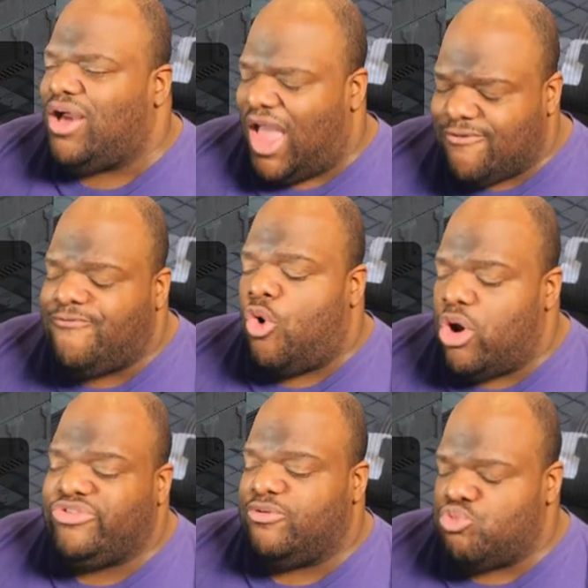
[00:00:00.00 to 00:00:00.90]
Act
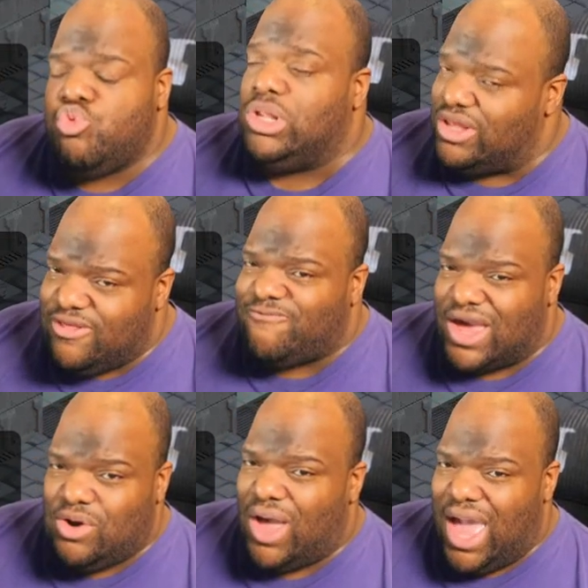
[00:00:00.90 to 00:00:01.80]
4 is the really the
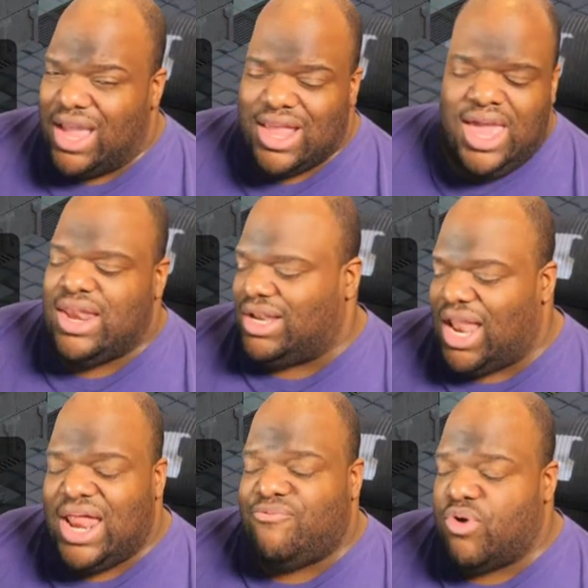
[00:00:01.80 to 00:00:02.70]
final act. And a
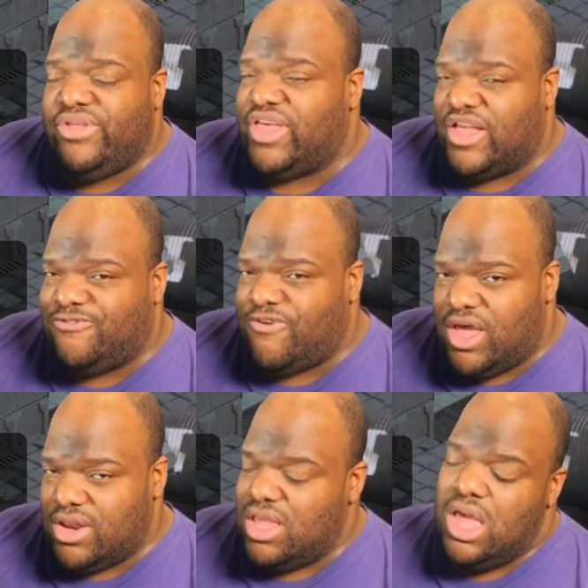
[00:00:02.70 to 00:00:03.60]
lot of ways that's
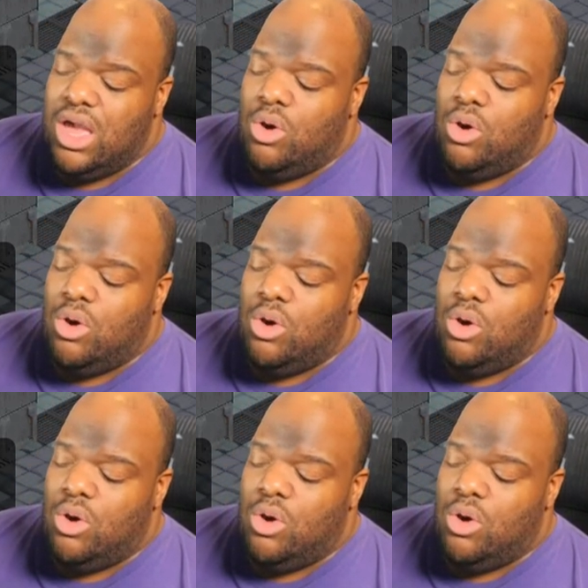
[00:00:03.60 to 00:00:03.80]
fun.